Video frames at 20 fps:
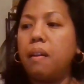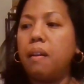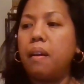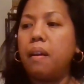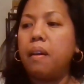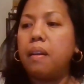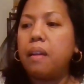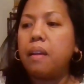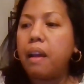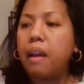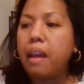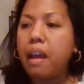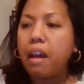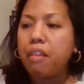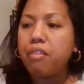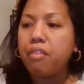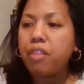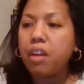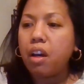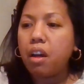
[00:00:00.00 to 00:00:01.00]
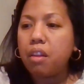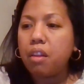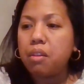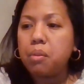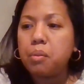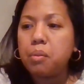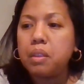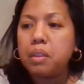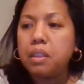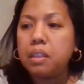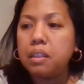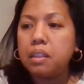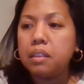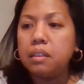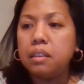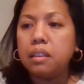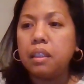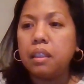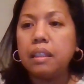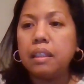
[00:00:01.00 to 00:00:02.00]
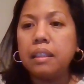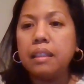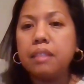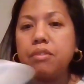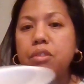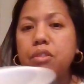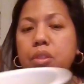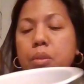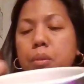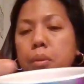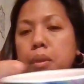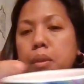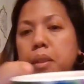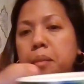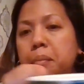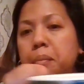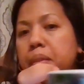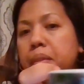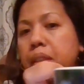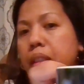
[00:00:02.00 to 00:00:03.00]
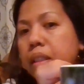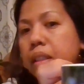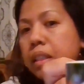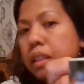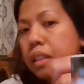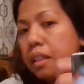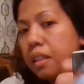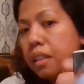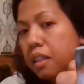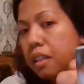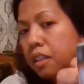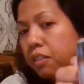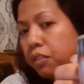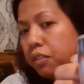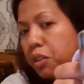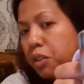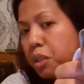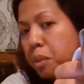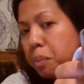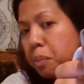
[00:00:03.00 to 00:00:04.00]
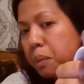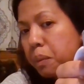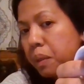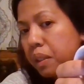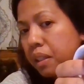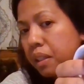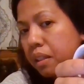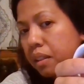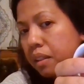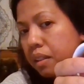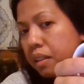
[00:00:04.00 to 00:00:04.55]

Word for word: And I have the other one. I love tulip. It's for spring.